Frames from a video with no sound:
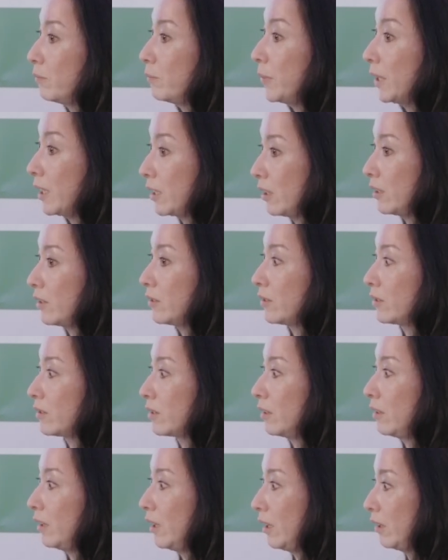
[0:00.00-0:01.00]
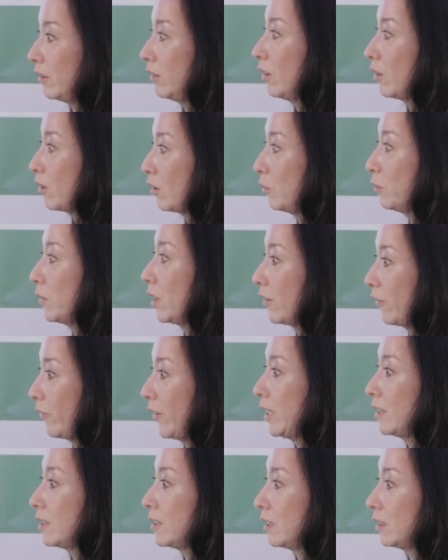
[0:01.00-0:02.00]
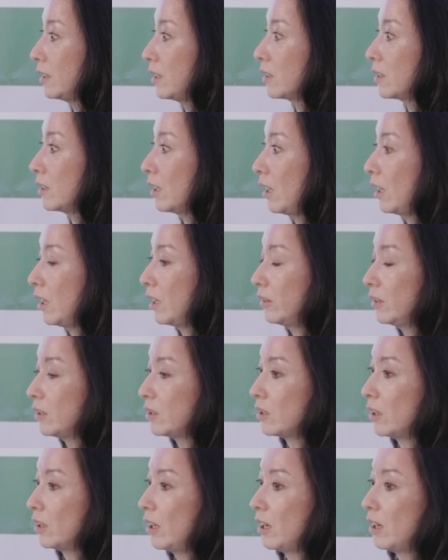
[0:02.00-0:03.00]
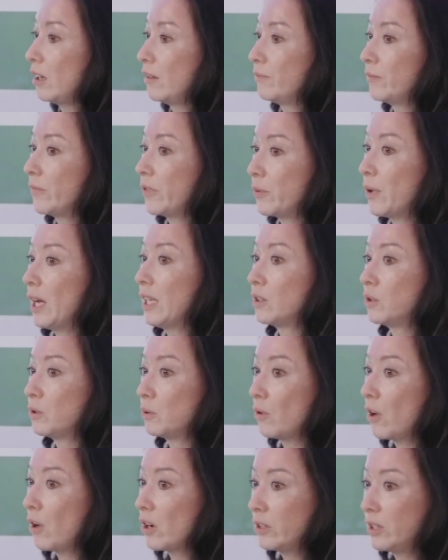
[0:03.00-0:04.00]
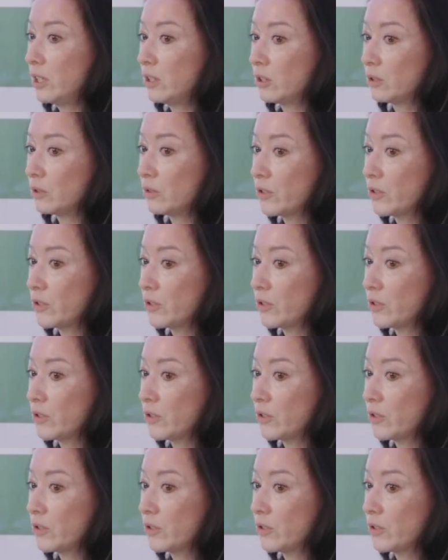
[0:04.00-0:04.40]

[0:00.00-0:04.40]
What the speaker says: because we are facing this threat to our digital